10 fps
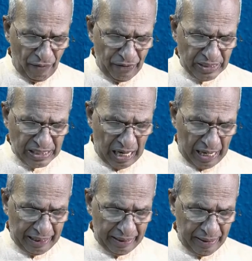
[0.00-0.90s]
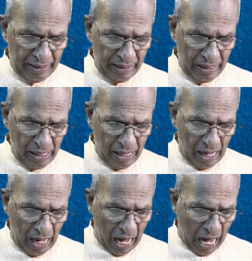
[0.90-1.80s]
of his son,
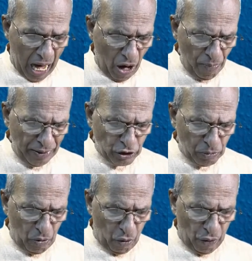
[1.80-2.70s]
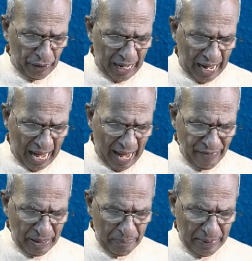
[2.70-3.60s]
how much more,
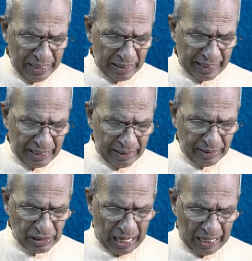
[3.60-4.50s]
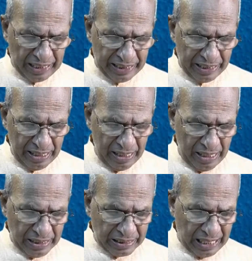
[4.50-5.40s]
having been reconciled,
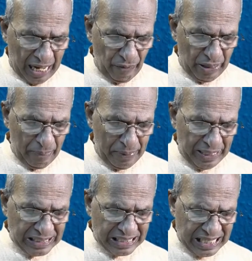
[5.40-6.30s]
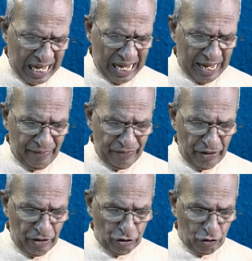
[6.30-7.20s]
shall we be
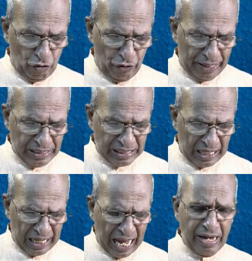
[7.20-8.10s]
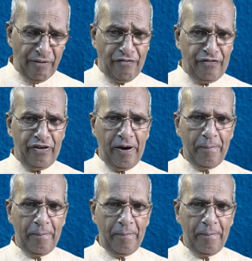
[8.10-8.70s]
saved through his life.